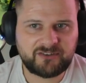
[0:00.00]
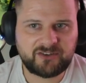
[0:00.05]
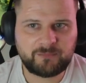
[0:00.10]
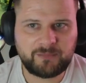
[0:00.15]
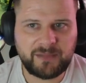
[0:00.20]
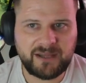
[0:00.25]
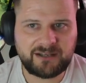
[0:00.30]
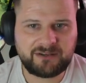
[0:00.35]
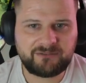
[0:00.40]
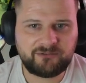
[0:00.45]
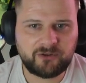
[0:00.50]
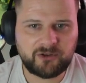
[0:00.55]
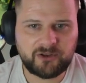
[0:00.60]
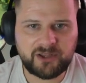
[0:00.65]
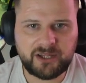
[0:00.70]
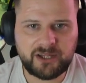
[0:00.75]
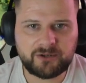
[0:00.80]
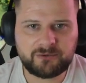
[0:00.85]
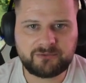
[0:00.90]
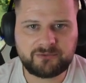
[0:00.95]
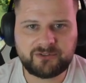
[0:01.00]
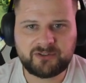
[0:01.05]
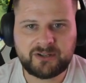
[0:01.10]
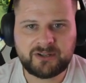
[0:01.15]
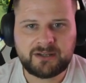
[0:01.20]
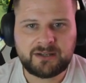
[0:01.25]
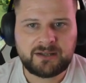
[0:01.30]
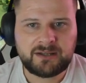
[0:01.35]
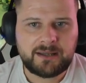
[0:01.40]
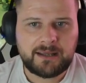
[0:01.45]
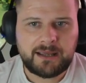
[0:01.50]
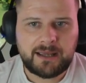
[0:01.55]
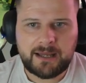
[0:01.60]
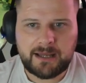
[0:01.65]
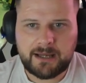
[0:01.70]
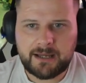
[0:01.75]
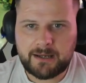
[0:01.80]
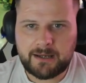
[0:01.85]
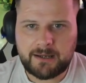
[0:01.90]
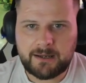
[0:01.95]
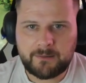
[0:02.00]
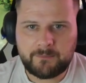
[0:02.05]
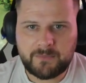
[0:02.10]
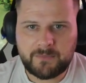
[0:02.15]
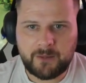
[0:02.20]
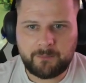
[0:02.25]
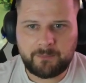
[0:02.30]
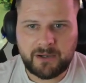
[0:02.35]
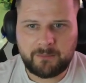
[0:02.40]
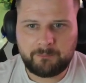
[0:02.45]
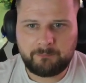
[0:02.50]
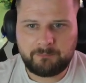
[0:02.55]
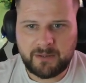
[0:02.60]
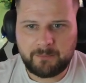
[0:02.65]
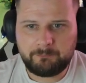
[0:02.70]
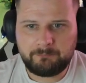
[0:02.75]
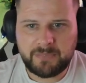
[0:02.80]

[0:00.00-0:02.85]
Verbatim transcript: spend for those. Um, bum, bum,